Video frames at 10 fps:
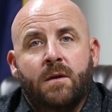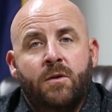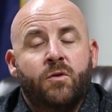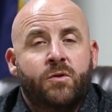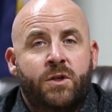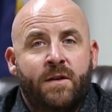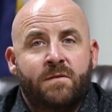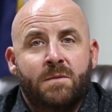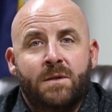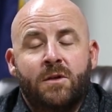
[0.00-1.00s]
your
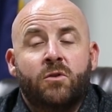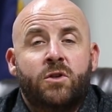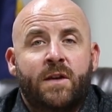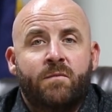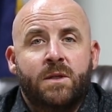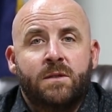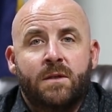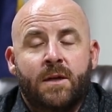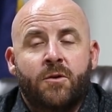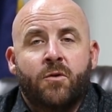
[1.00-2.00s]
achievements
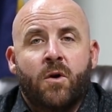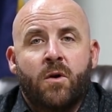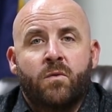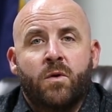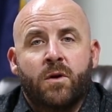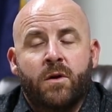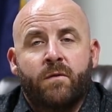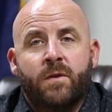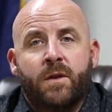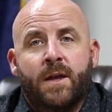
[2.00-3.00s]
and your hard work
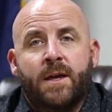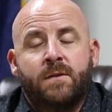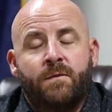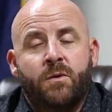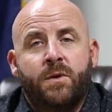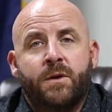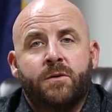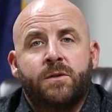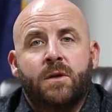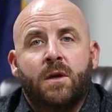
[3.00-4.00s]
over the last few
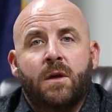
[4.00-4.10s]
years,